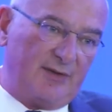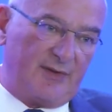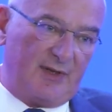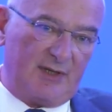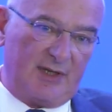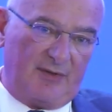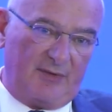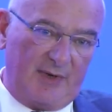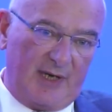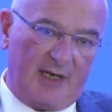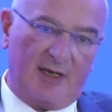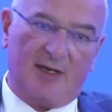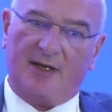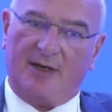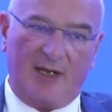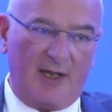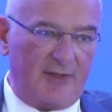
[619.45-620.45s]
33,
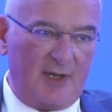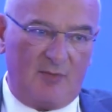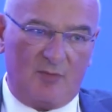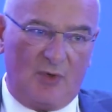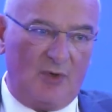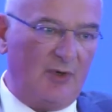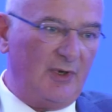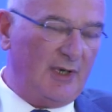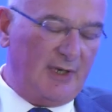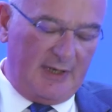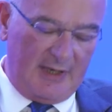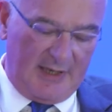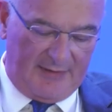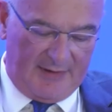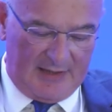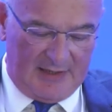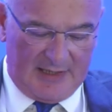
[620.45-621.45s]
nothing more,
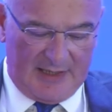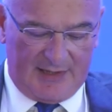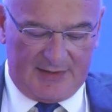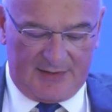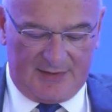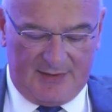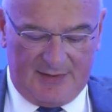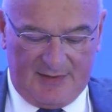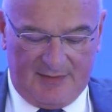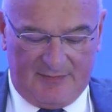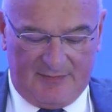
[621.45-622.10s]
nothing less.